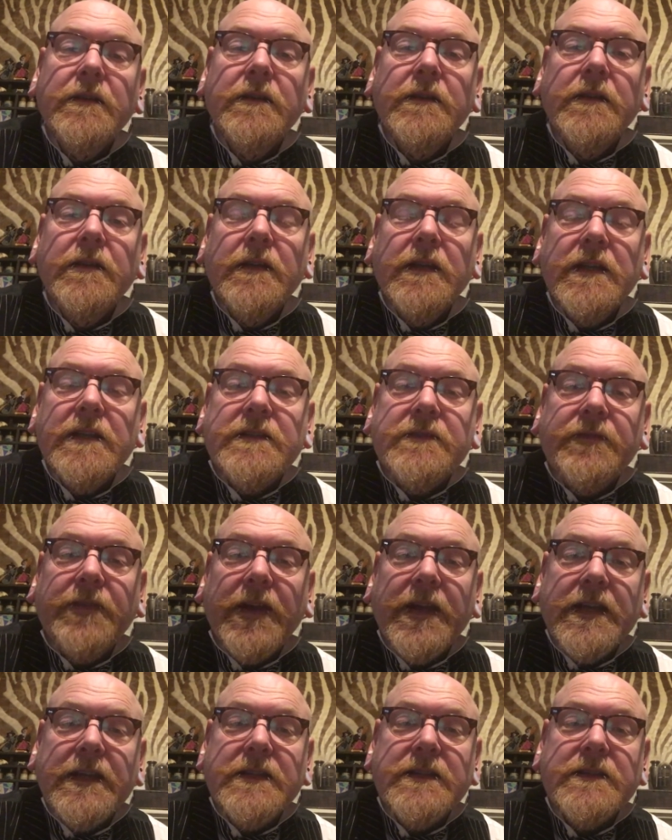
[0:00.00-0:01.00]
his
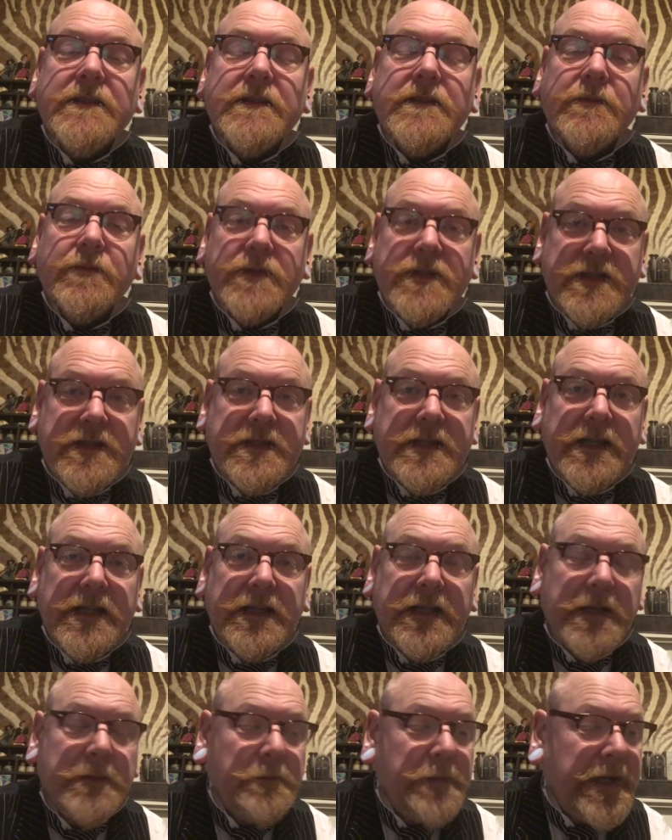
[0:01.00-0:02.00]
face was still
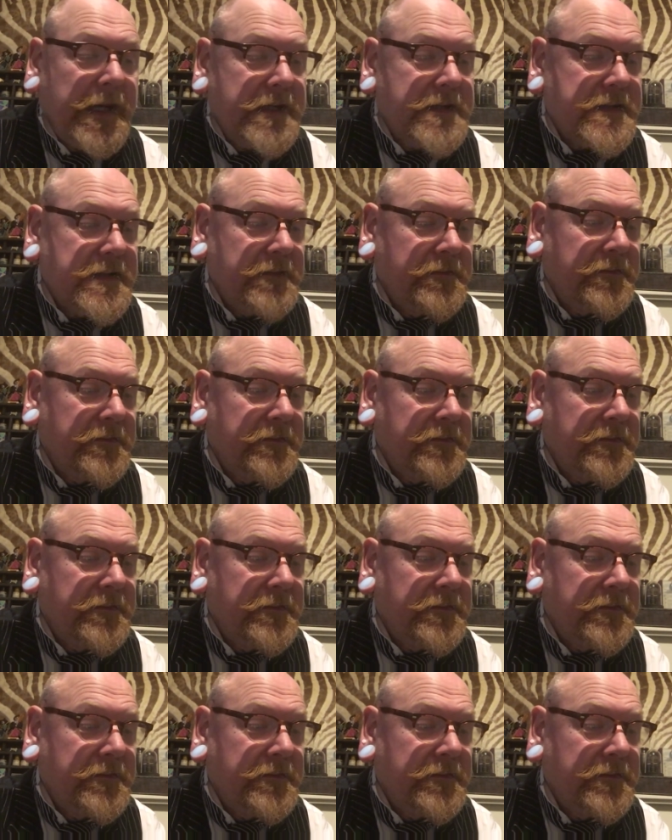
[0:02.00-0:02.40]
impassive.